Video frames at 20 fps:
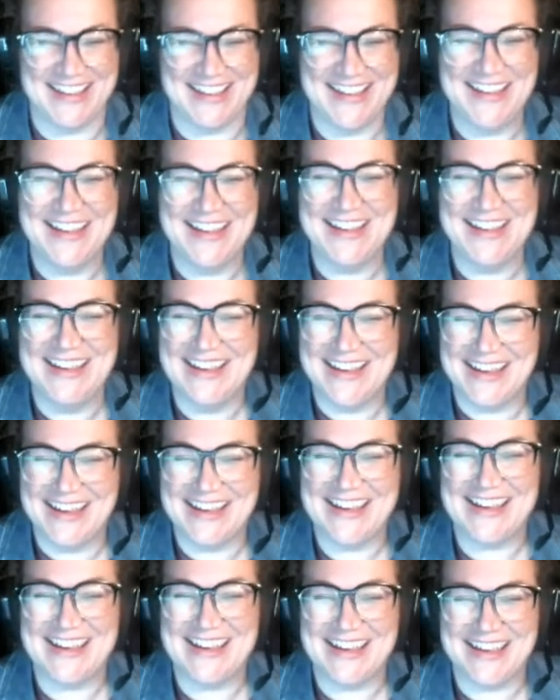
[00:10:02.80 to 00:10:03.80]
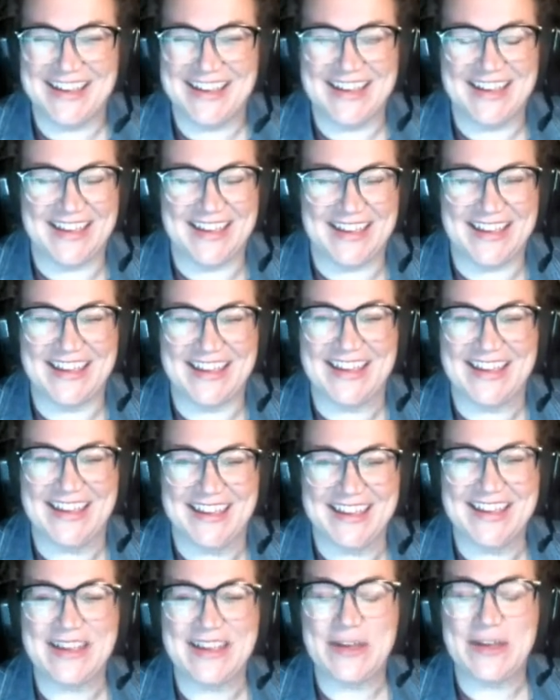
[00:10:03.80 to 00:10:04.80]

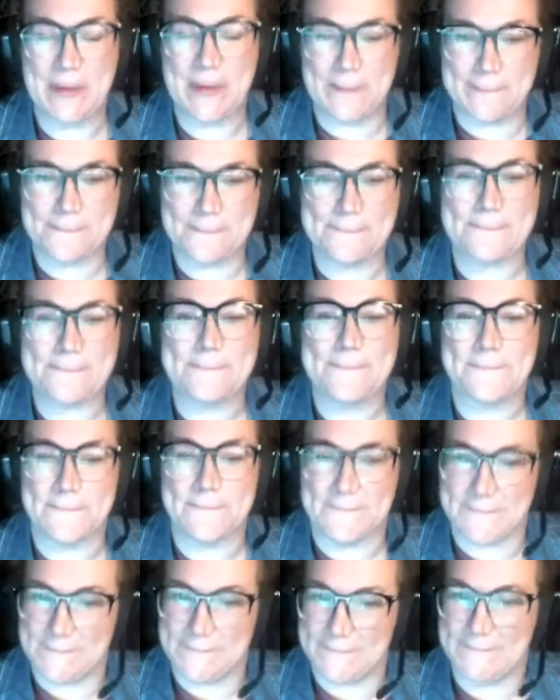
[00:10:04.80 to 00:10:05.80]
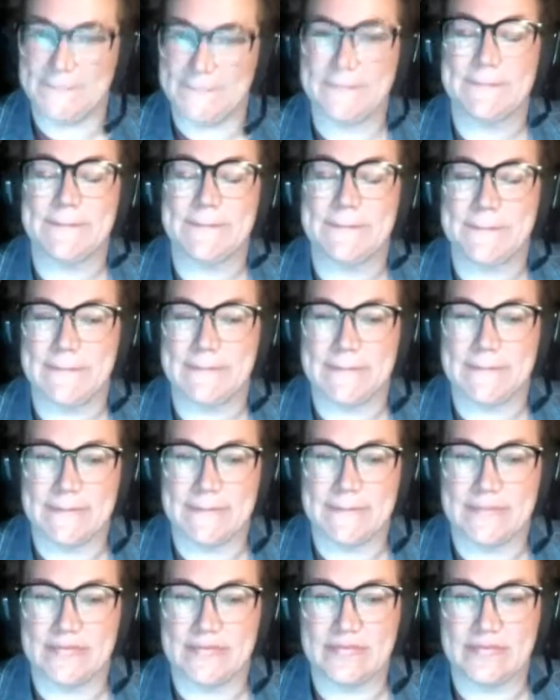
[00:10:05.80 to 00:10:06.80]

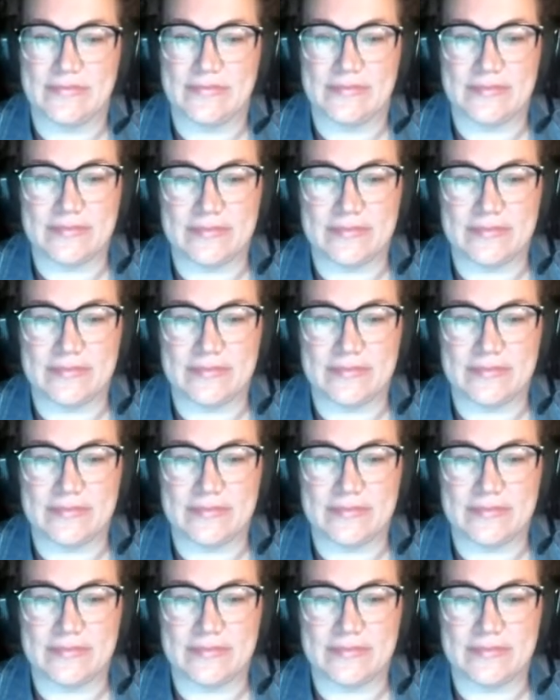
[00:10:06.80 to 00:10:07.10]
No words are spoken by the person on screen.